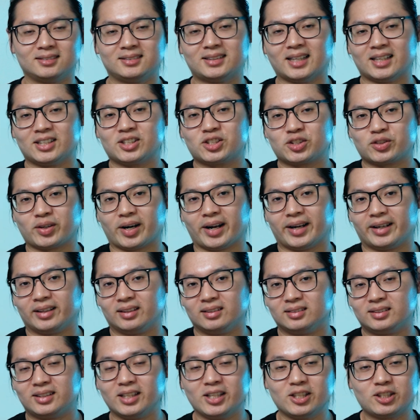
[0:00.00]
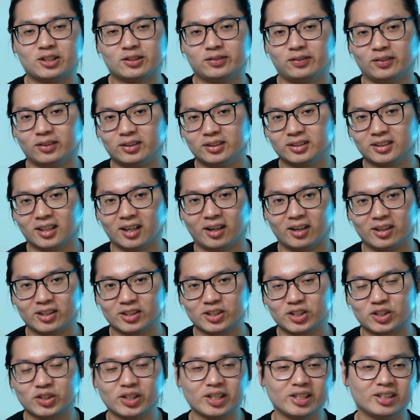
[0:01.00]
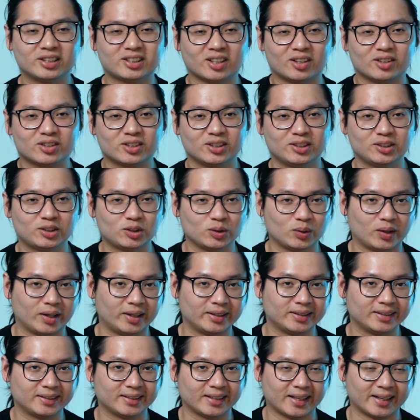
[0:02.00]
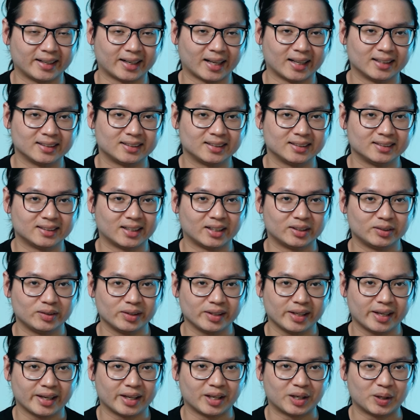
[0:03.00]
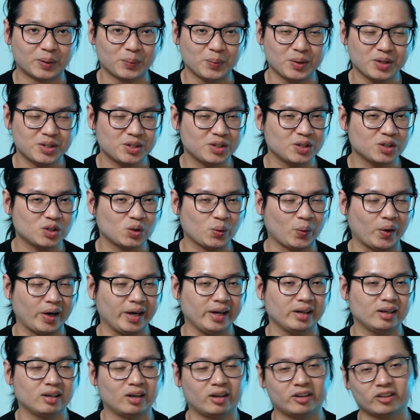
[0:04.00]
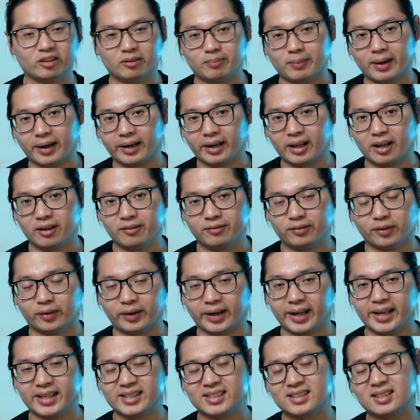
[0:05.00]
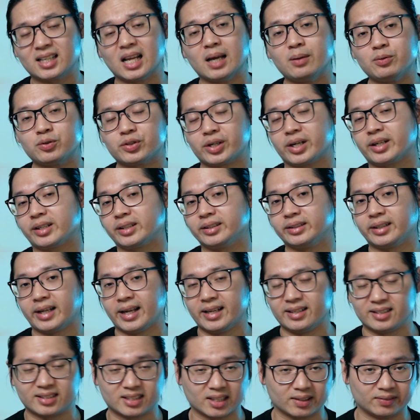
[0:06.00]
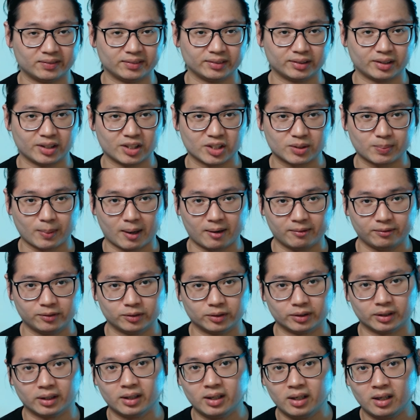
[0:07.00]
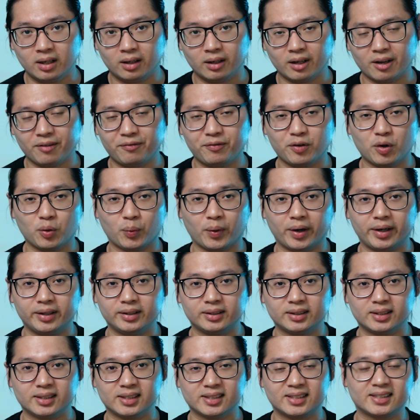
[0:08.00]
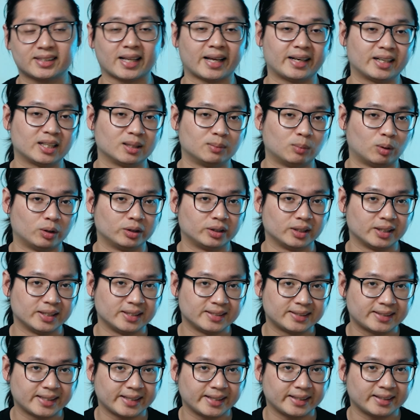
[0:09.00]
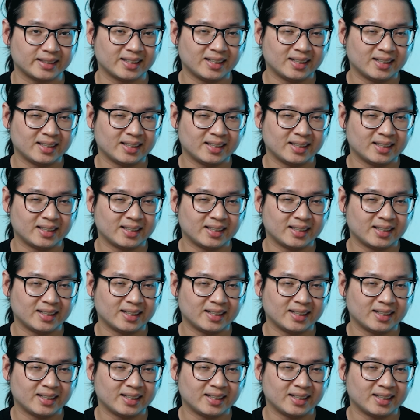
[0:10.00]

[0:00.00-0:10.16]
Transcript: That's right, this phone costs 3,299 ringgit, which is quite a lot of money for a Snapdragon 870 smartphone. If you want the standard model instead,